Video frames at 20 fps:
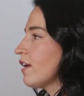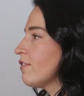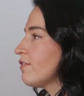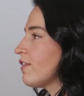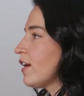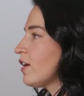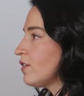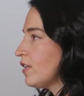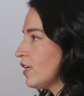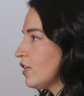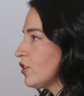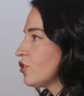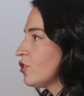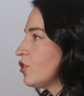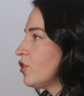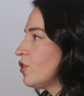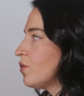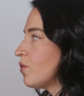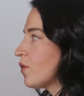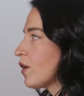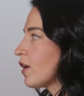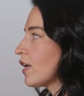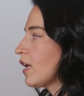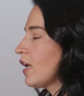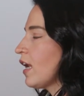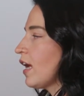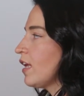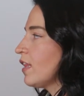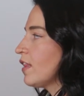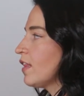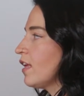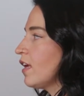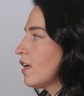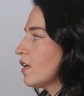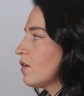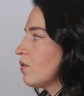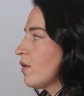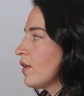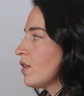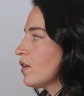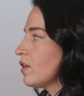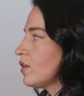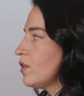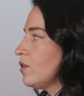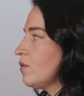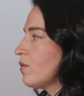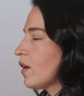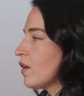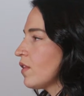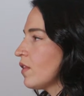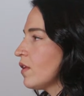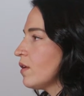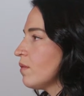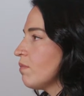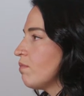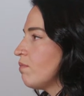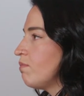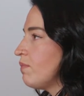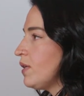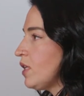a foundational work. And I think whether you are the